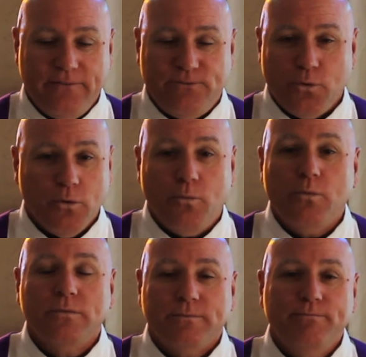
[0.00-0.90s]
for
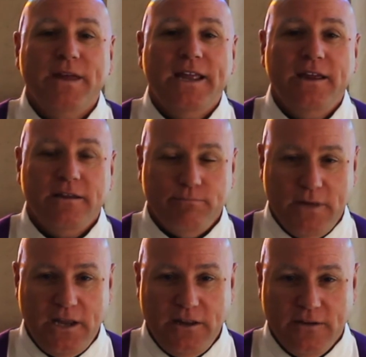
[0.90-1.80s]
many,
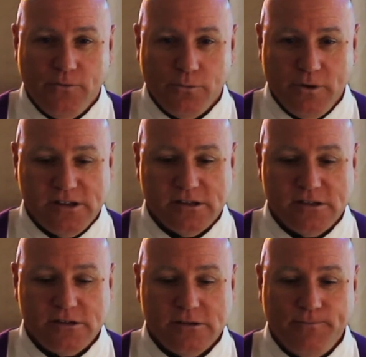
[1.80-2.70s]
many different
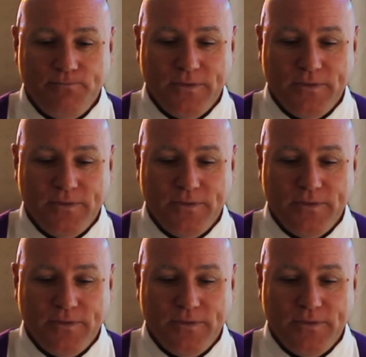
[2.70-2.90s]
reasons.